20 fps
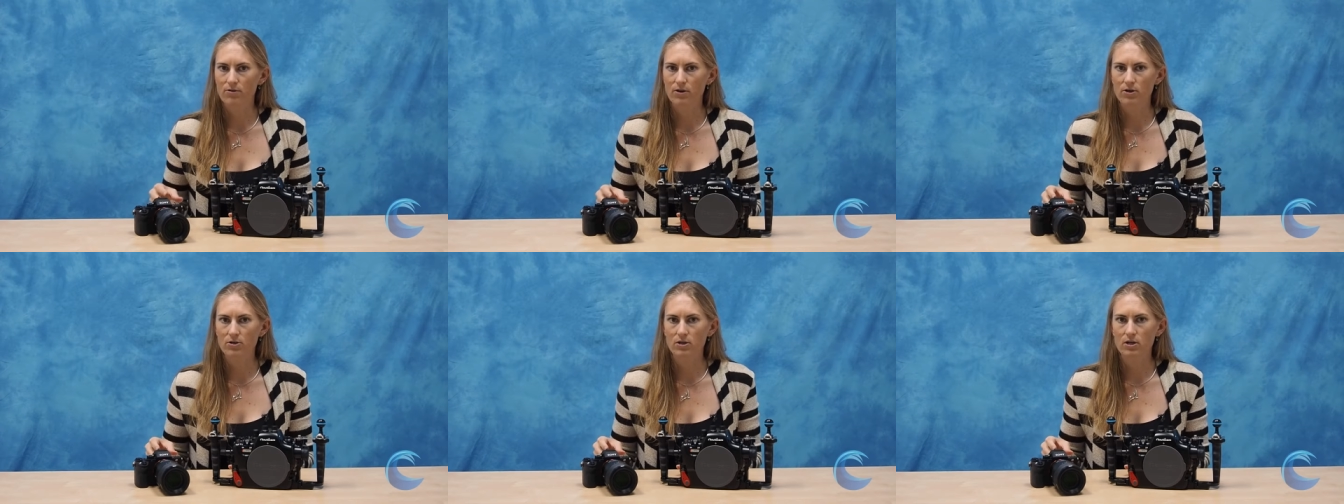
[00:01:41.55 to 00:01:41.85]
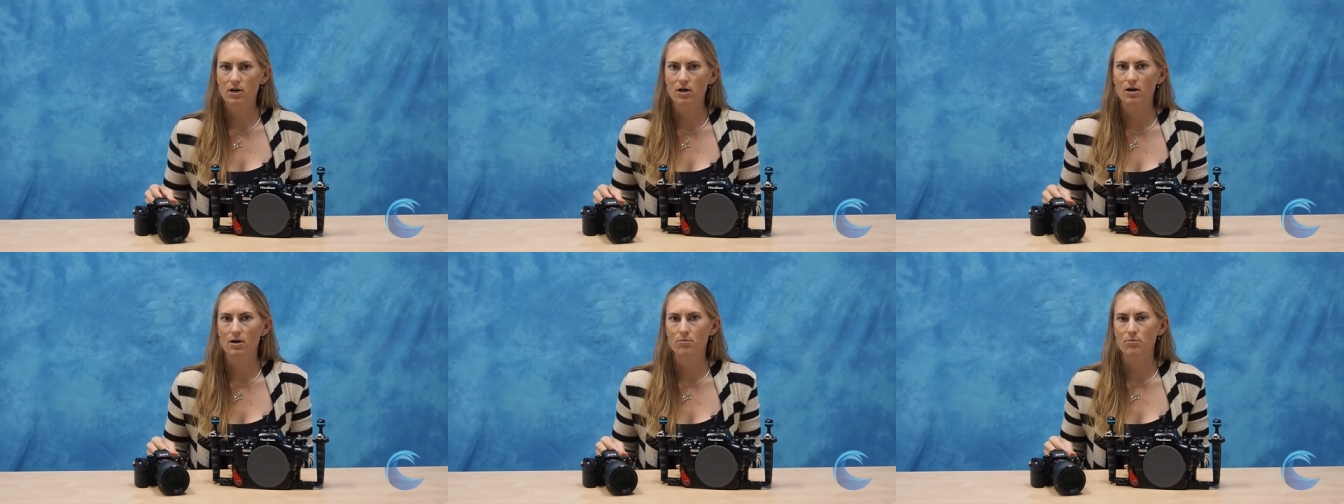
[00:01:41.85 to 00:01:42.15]
fairly
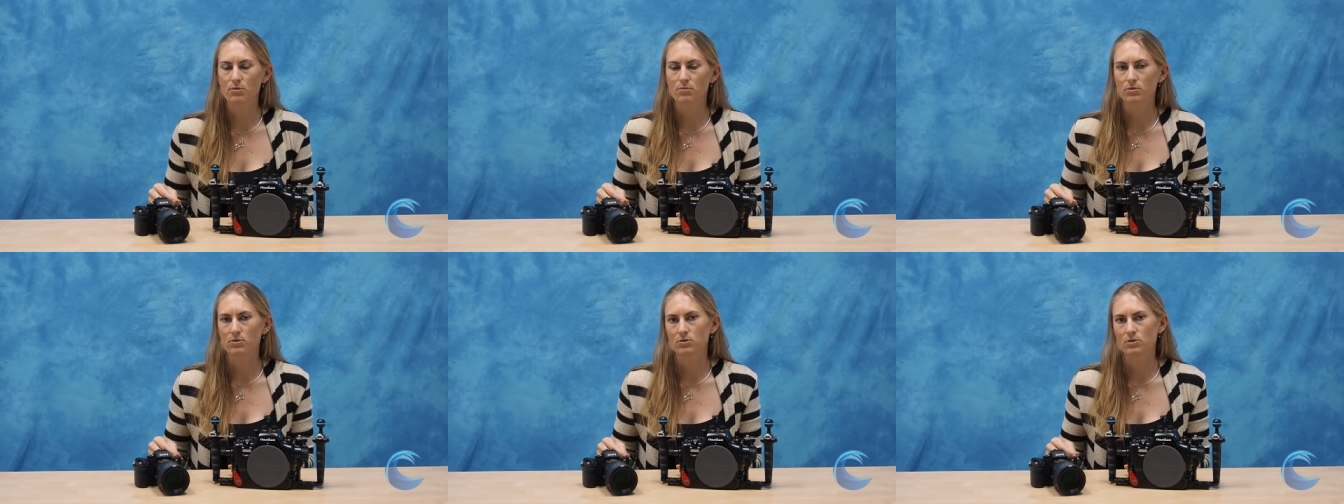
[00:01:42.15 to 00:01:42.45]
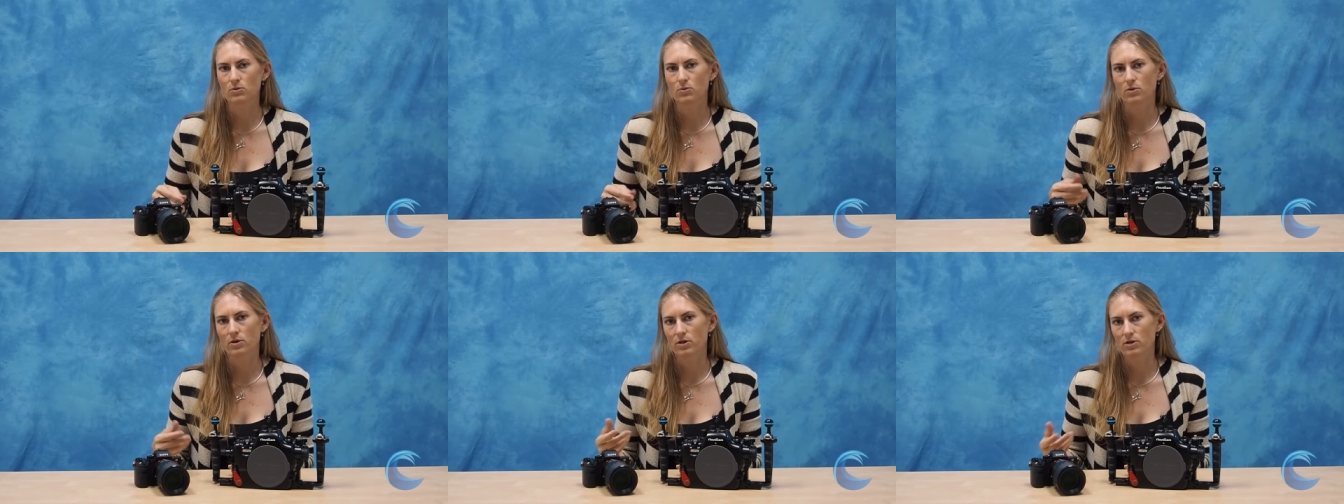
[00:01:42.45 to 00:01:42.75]
comparable
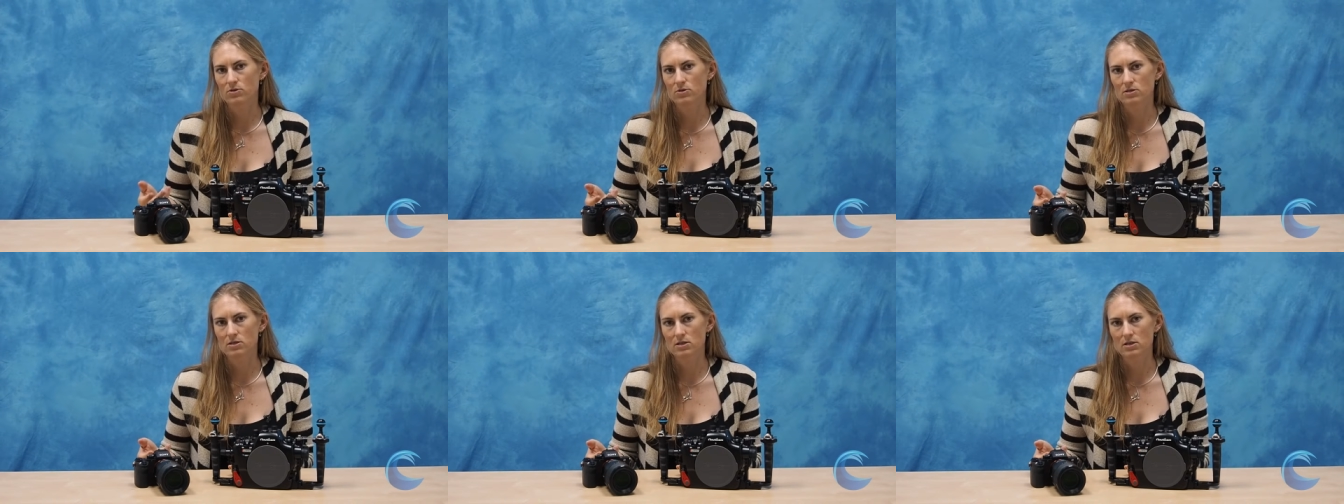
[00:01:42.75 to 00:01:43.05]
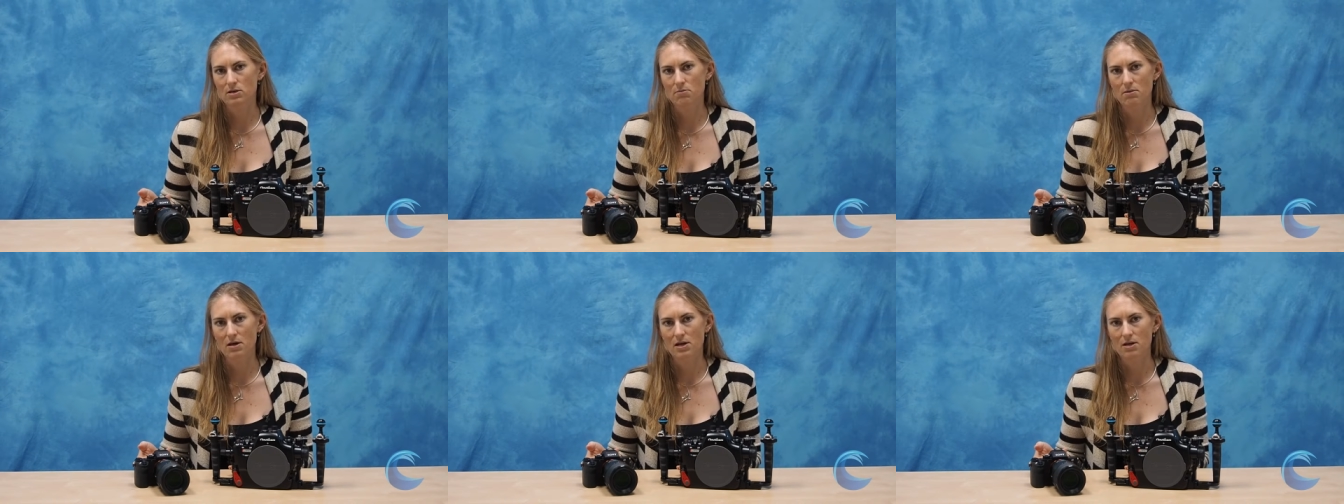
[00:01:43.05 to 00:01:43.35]
to what you
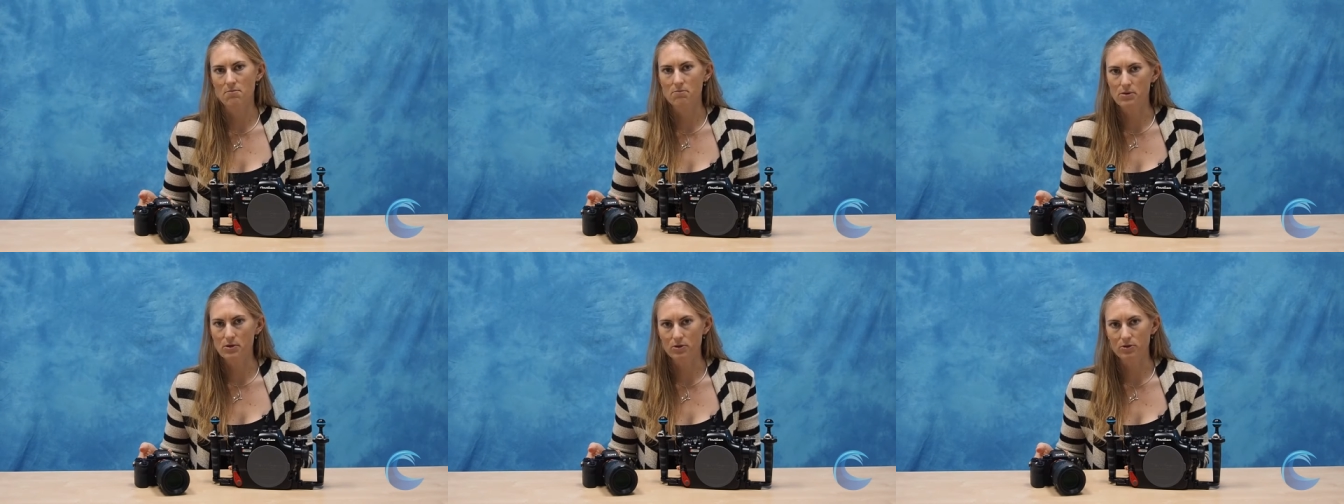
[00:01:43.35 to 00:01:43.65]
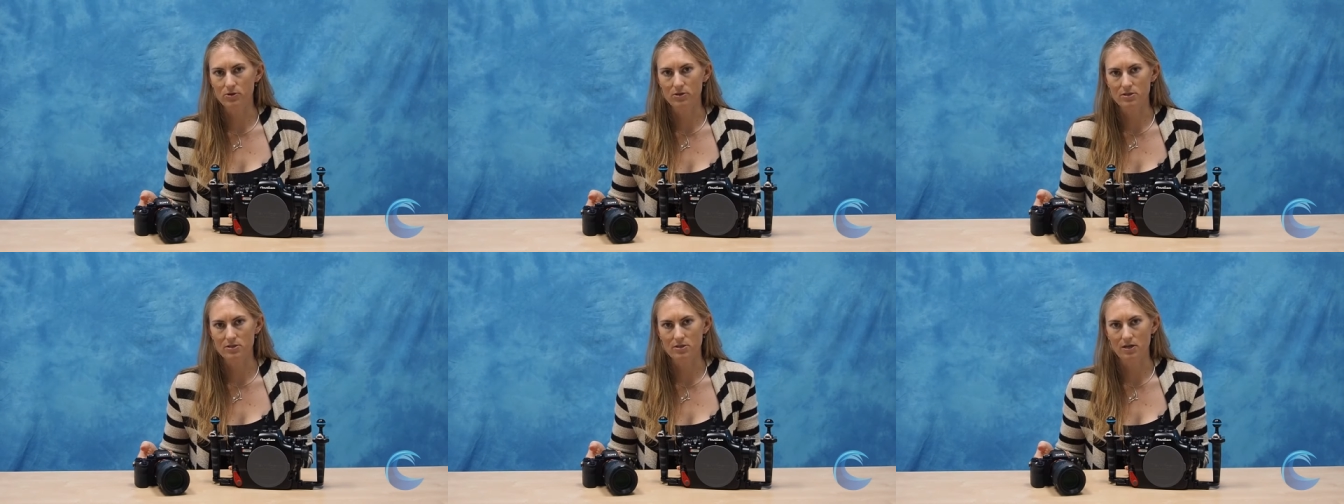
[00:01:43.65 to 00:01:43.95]
see in many
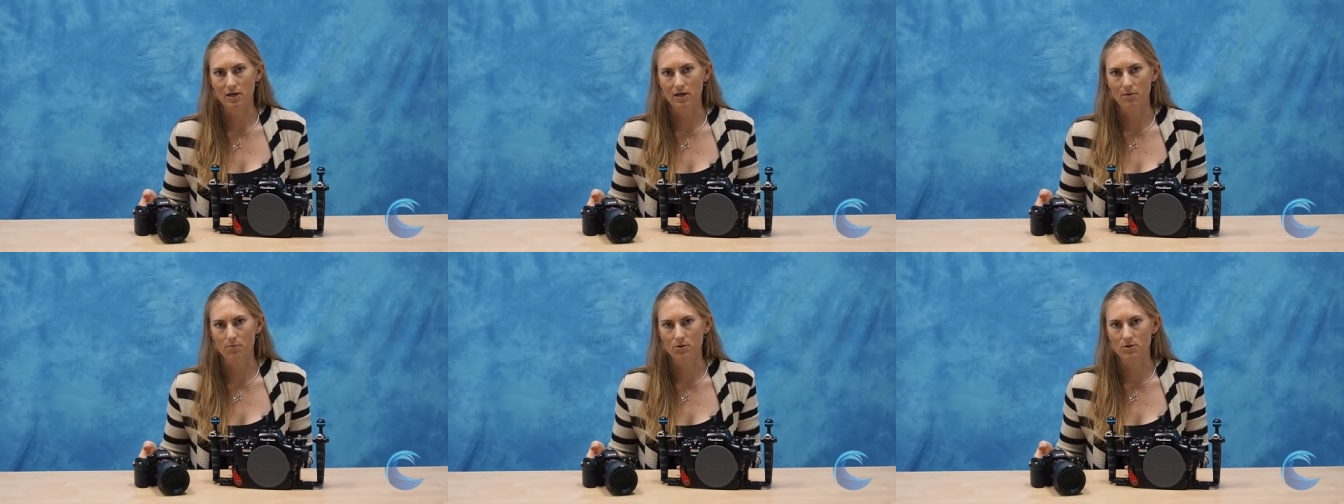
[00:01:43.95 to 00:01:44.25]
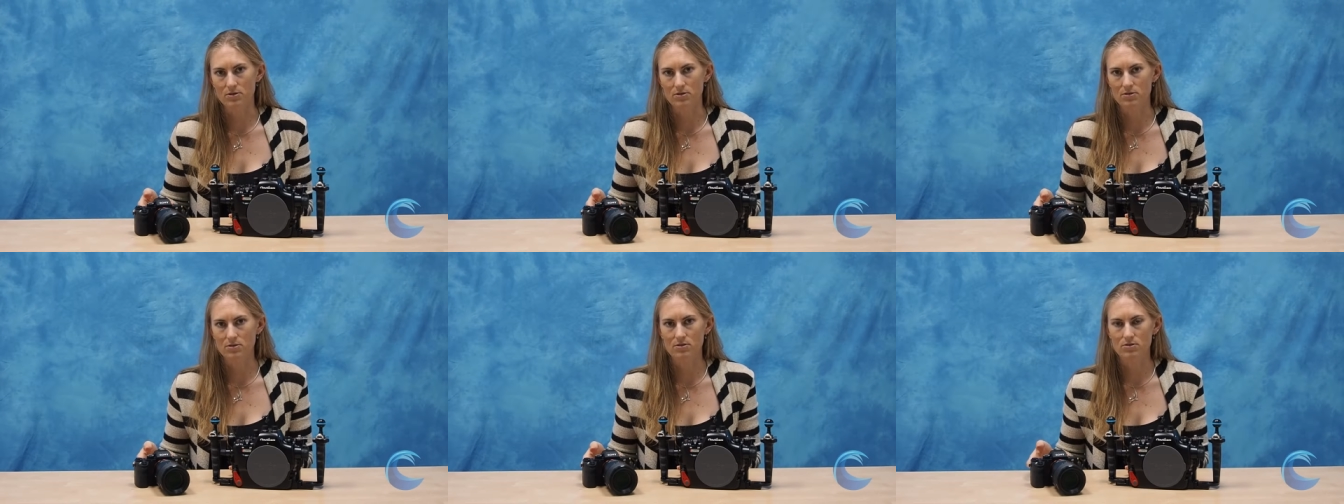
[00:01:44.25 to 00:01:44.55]
mirrorless
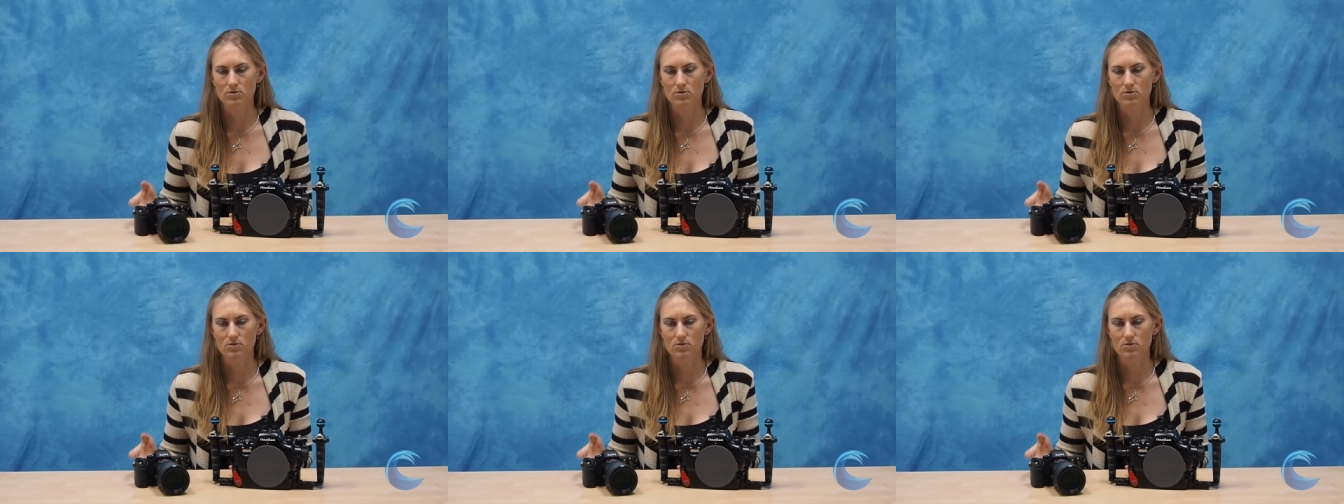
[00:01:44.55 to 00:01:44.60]
cameras.